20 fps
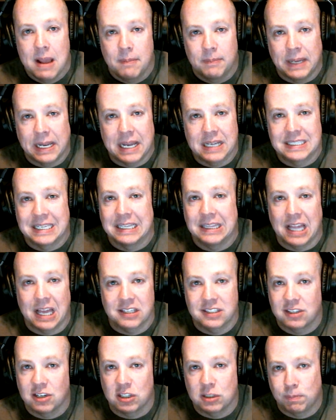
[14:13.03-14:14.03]
because
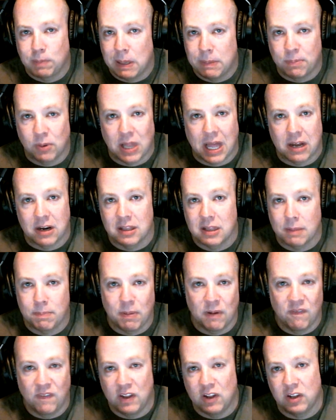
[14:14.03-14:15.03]
unless there's people out in the
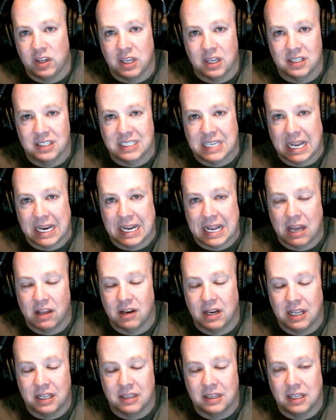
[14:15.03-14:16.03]
pavilion standing out
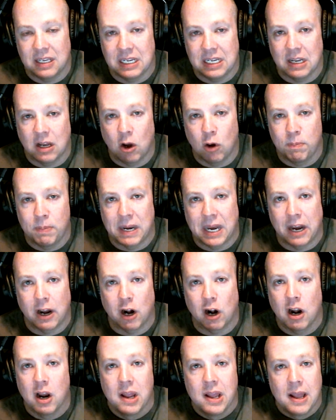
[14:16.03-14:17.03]
in the open
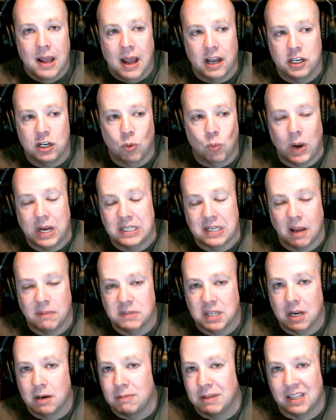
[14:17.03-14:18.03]
air, your wait time
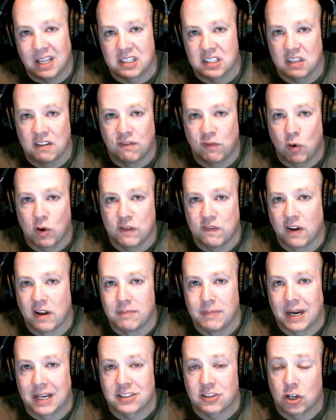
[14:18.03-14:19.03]
is going to be less than
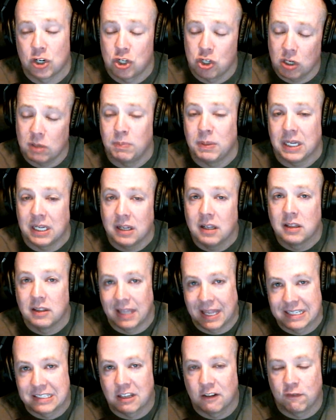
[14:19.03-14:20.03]
45 minutes, or should be
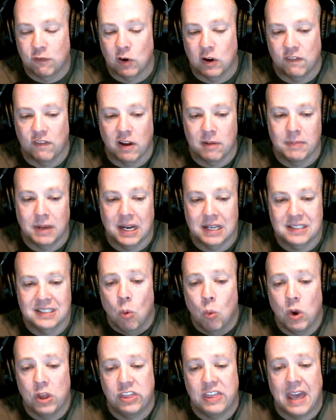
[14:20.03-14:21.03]
less than 45 minutes.
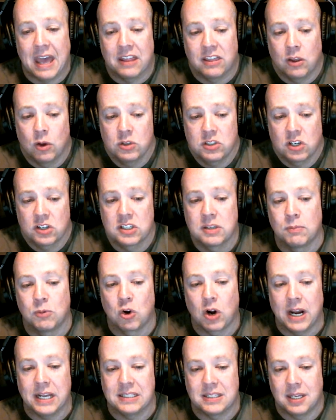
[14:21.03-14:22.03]
With that, those are some
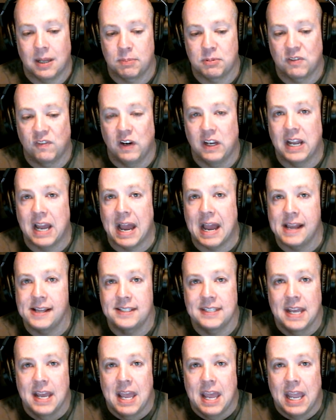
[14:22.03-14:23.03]
great tips for you
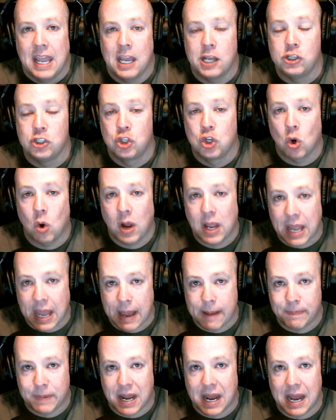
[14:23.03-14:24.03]
guys. Enjoy
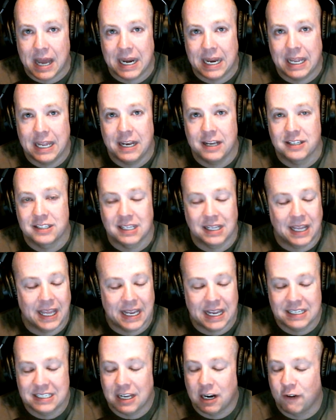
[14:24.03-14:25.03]
Epcot. It is,
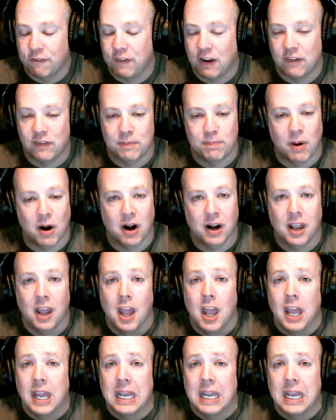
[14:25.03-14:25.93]
like I said, our favorite park.